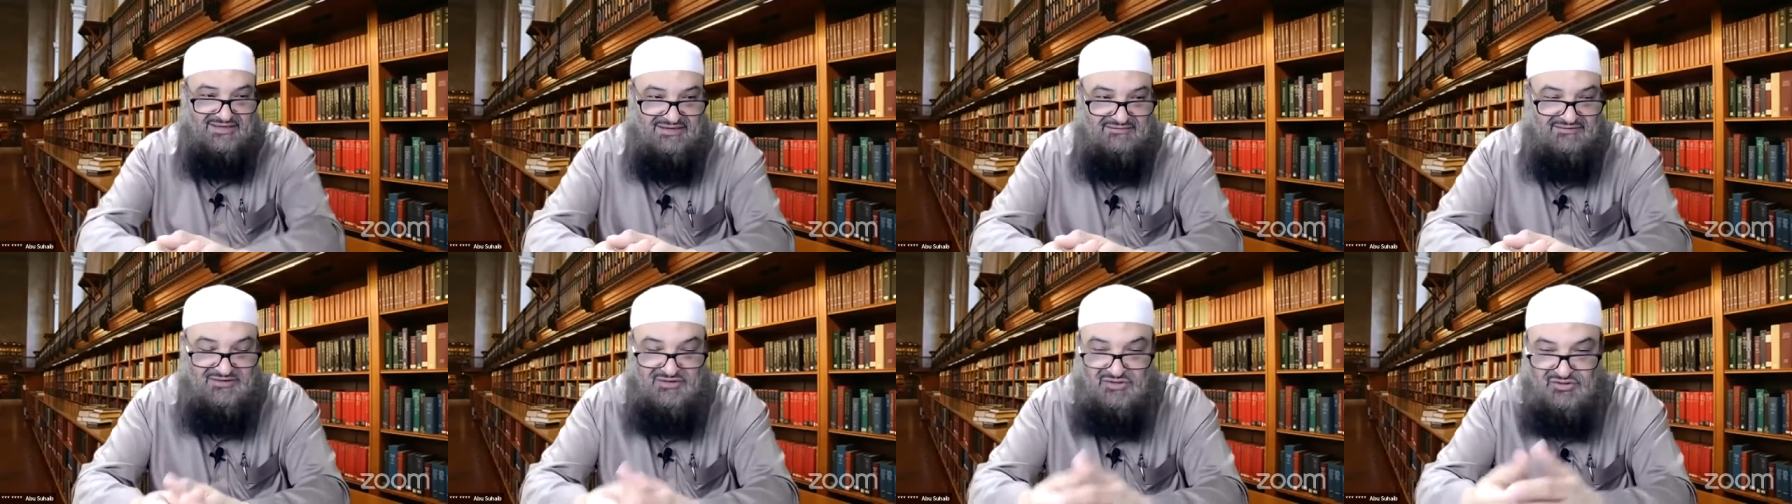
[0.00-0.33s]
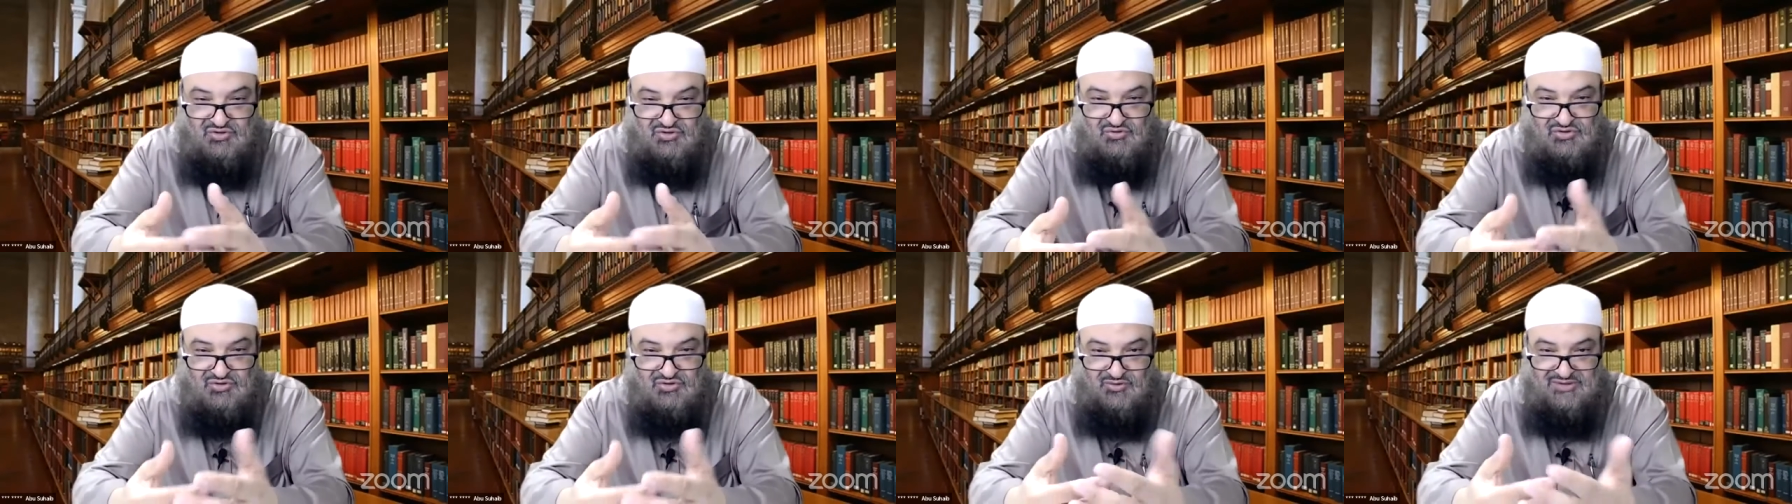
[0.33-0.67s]
Even the
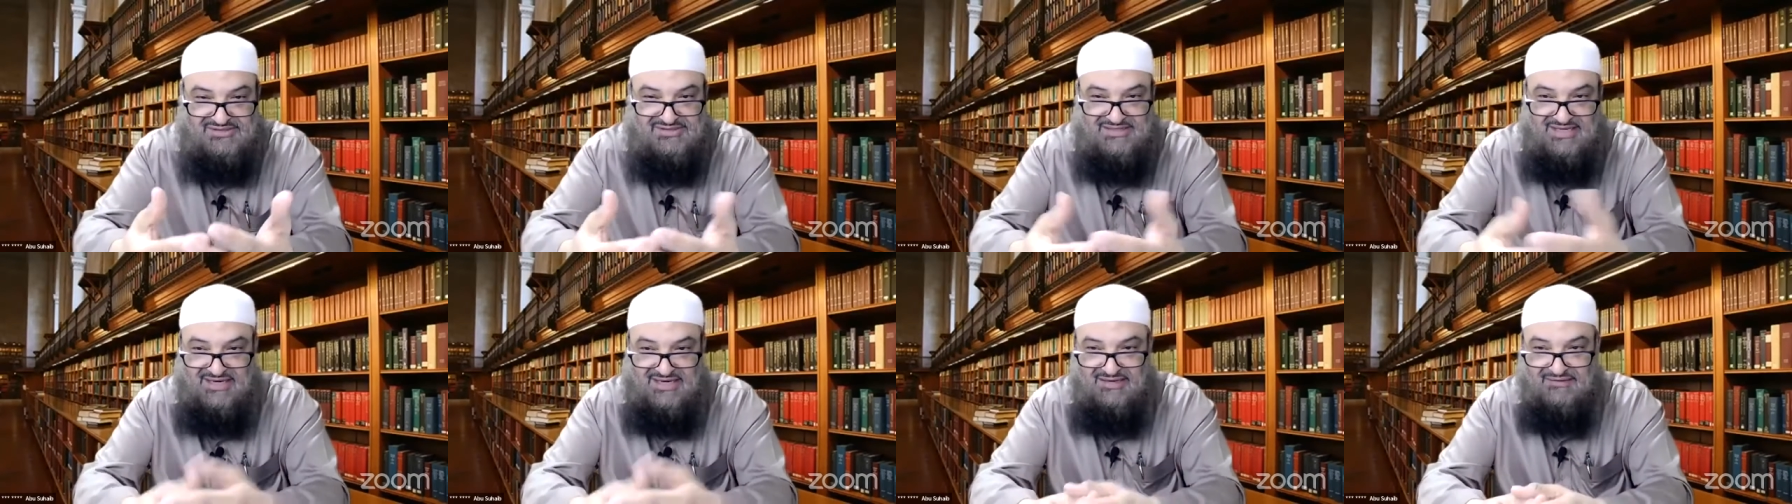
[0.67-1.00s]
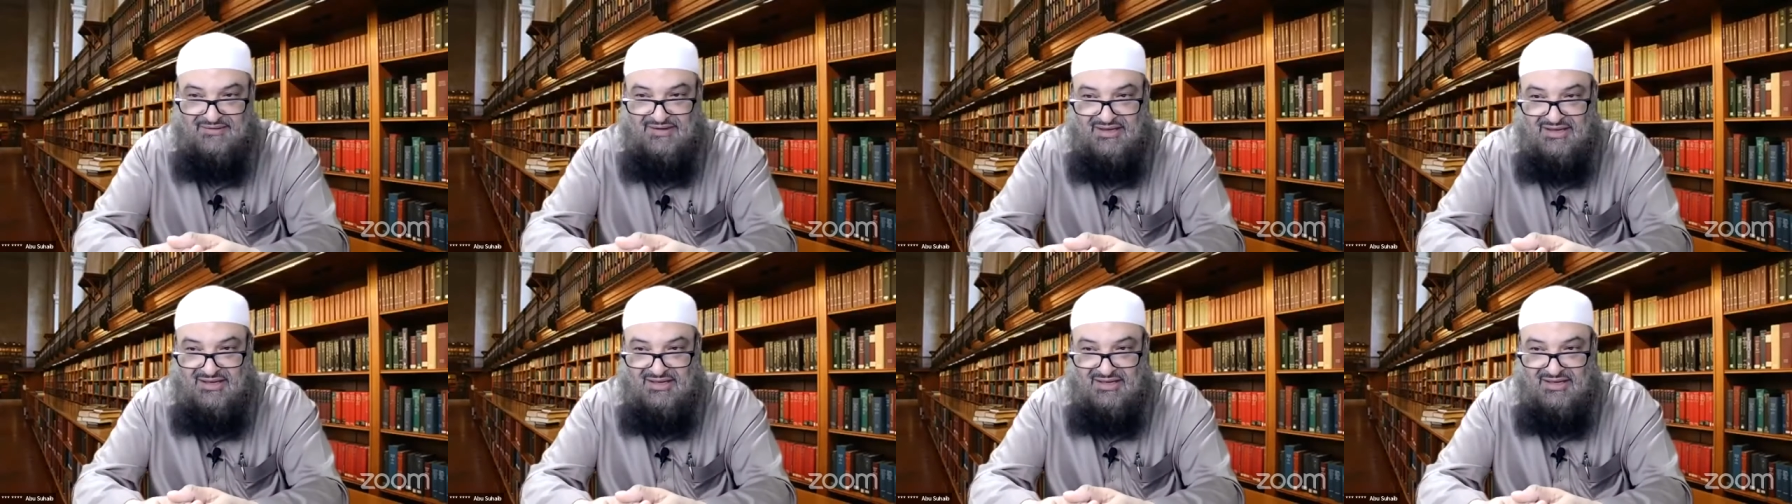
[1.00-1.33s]
Jews were
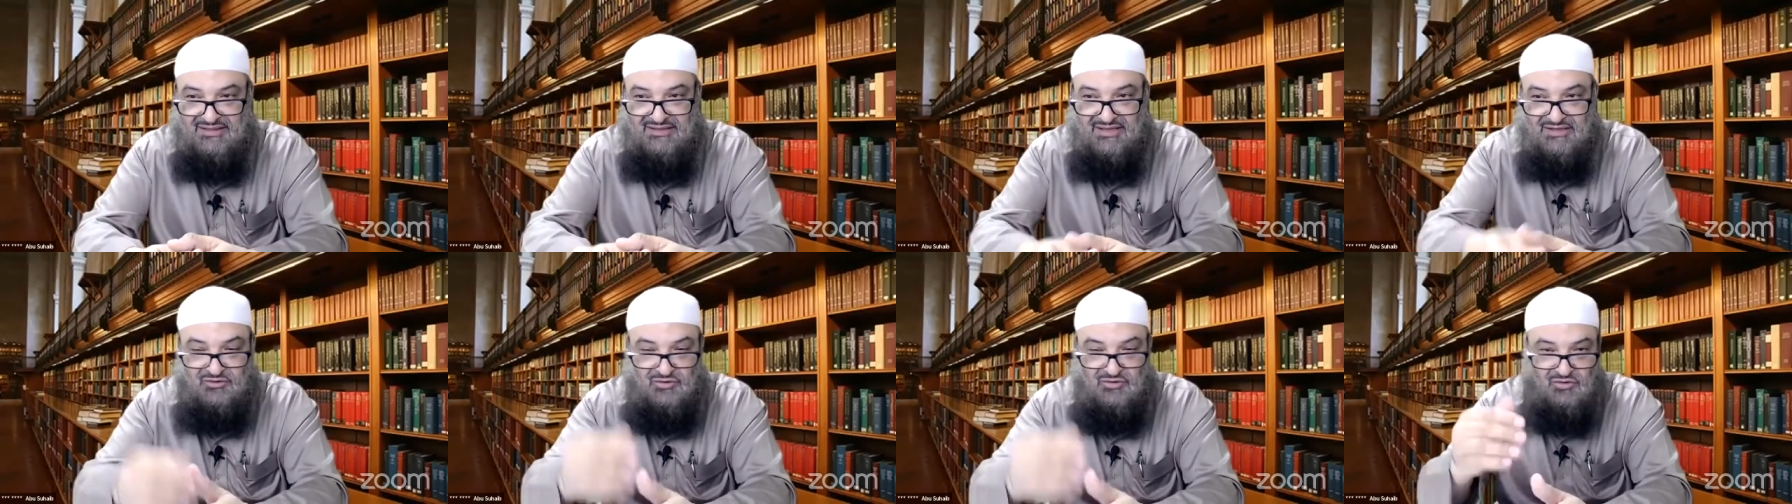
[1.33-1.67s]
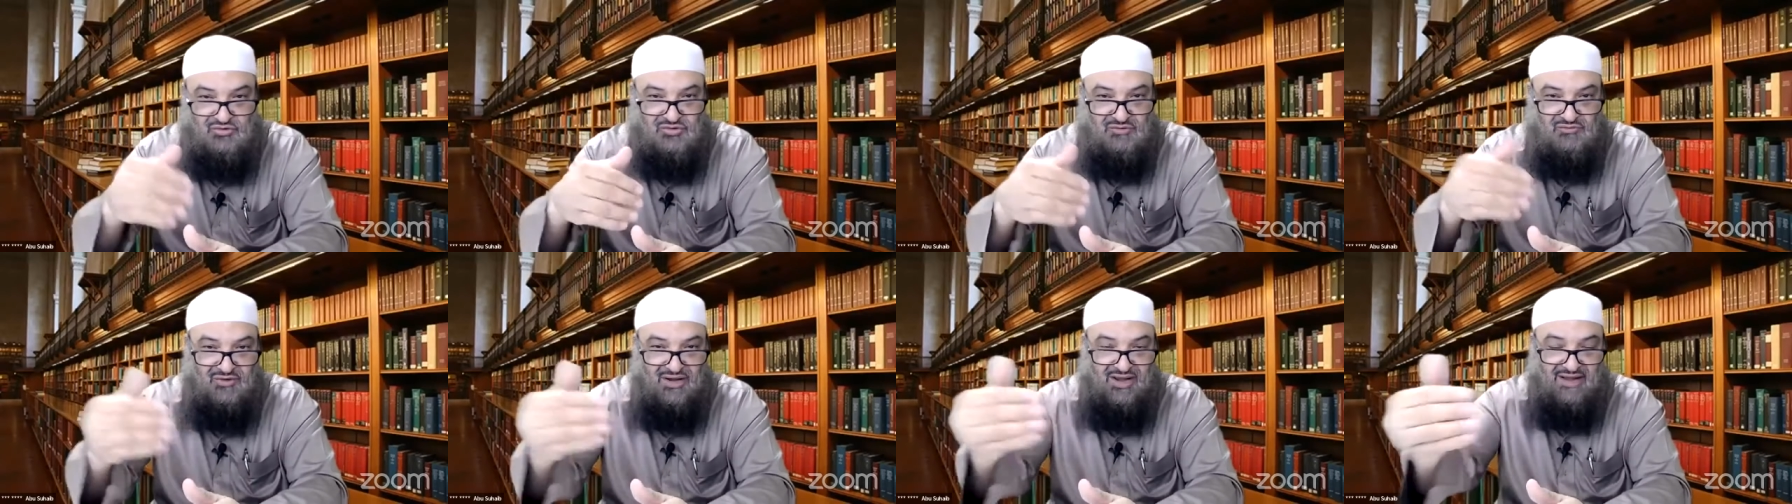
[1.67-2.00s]
saying that go
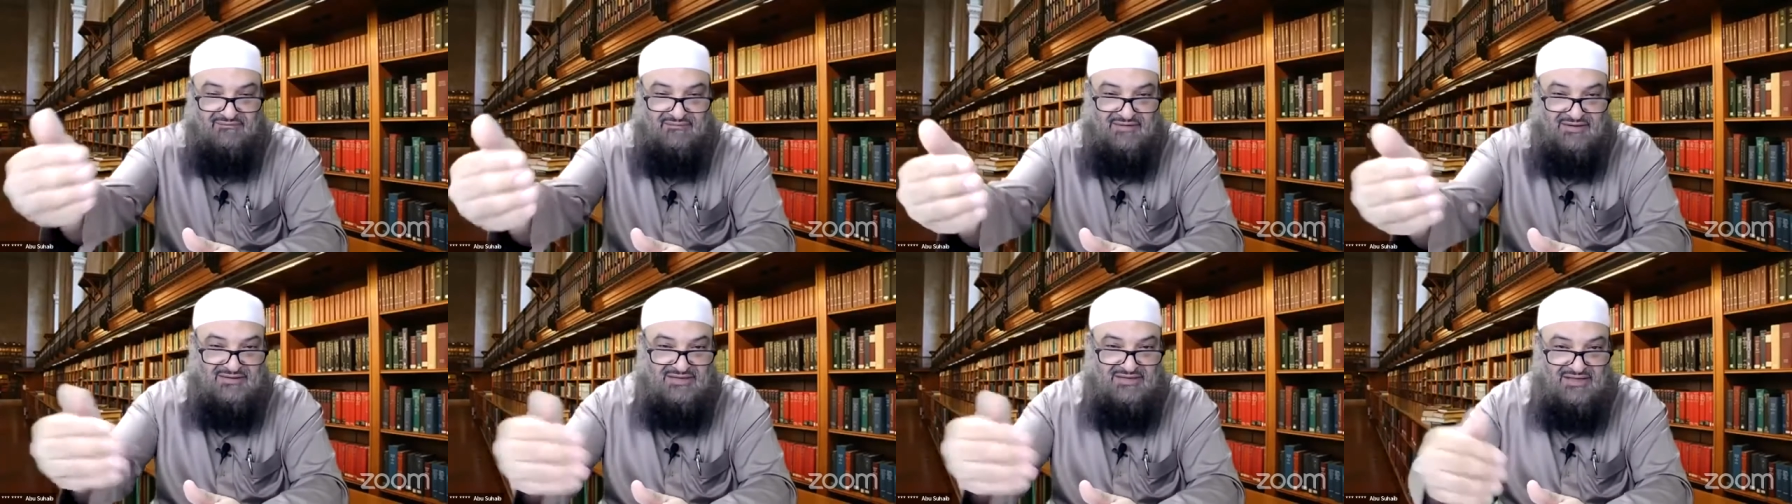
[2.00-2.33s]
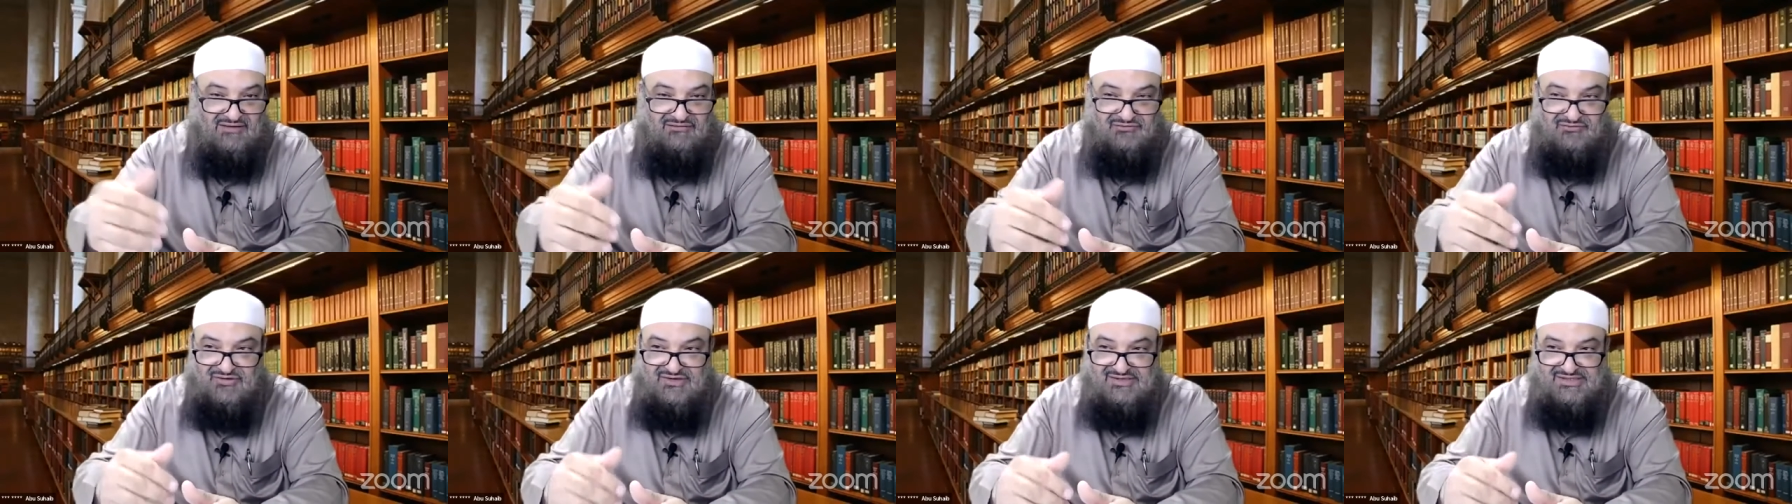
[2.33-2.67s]
to Muhammad
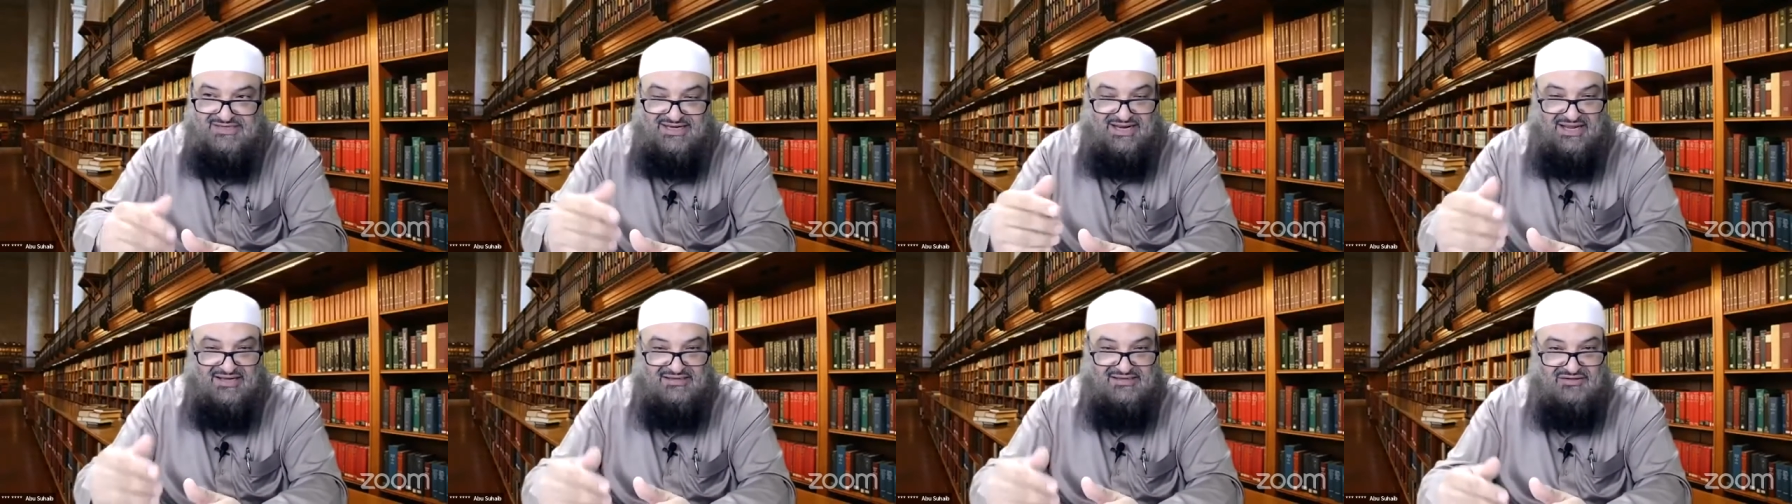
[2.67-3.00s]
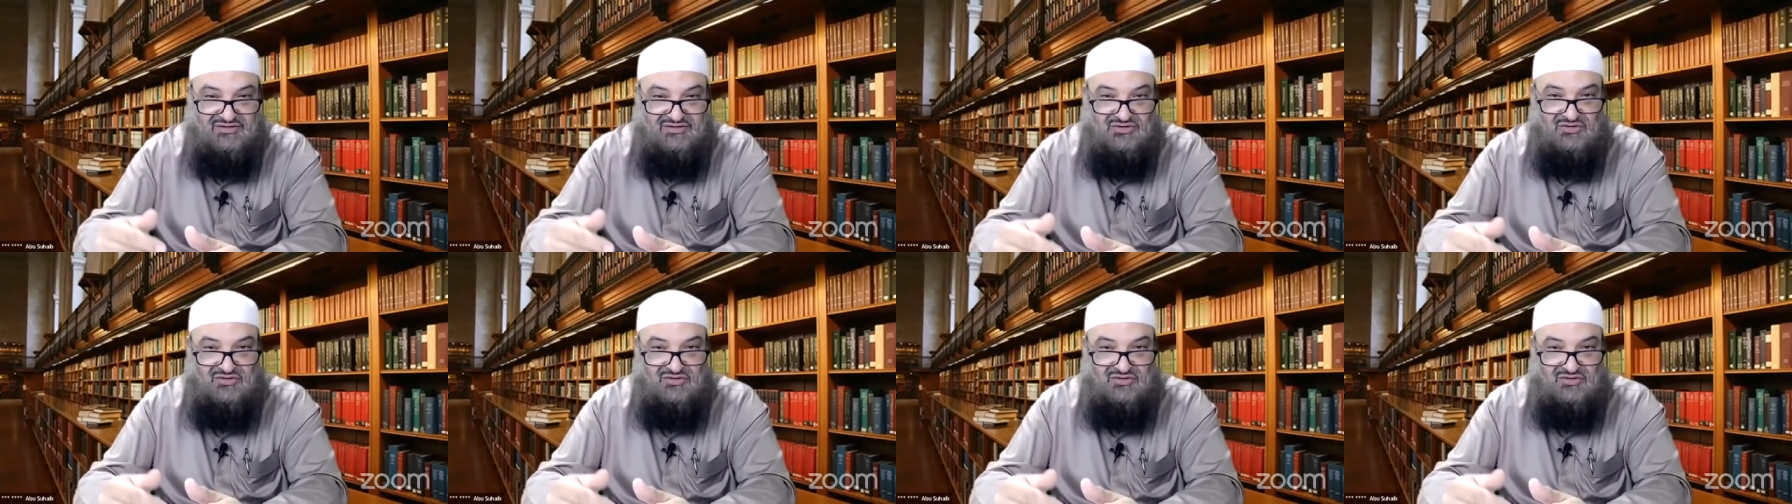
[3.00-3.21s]
if he's going to